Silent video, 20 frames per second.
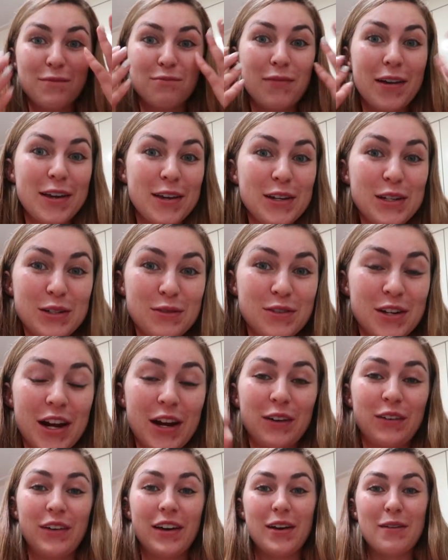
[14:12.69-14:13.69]
my YouTube
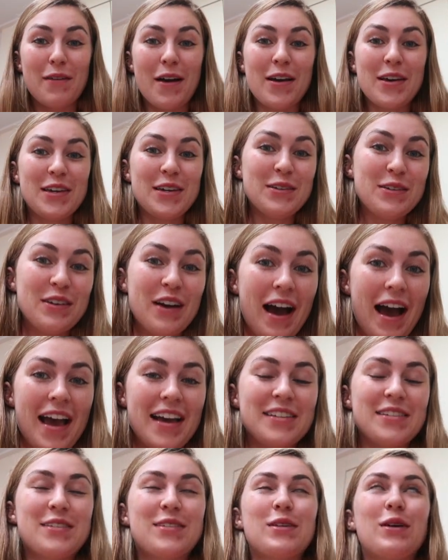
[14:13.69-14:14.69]
channel and about you
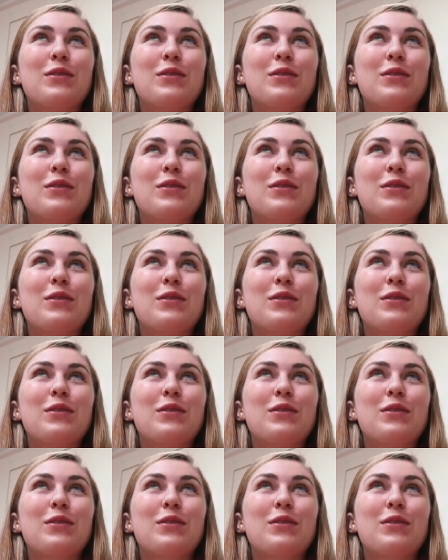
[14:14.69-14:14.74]
guys.